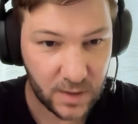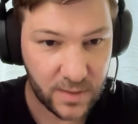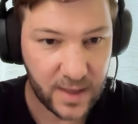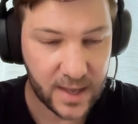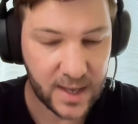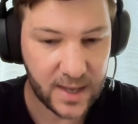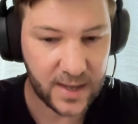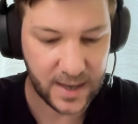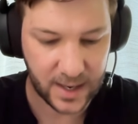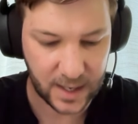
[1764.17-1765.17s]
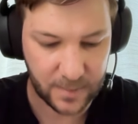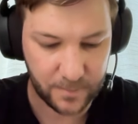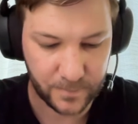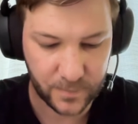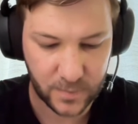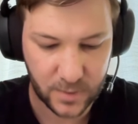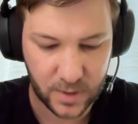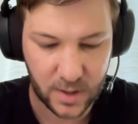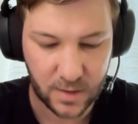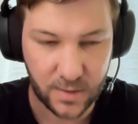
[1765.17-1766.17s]
They um,
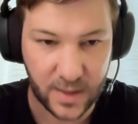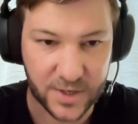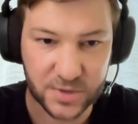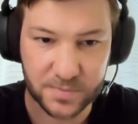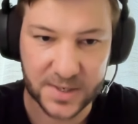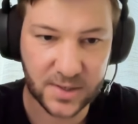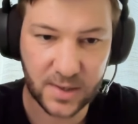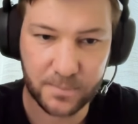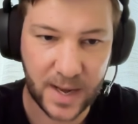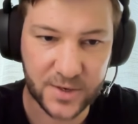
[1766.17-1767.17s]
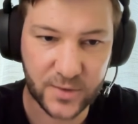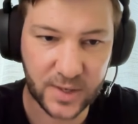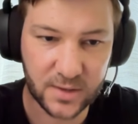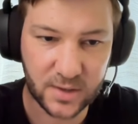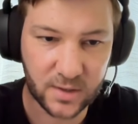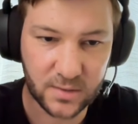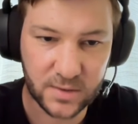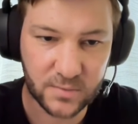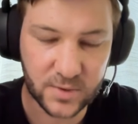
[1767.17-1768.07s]
they're just basically pandering to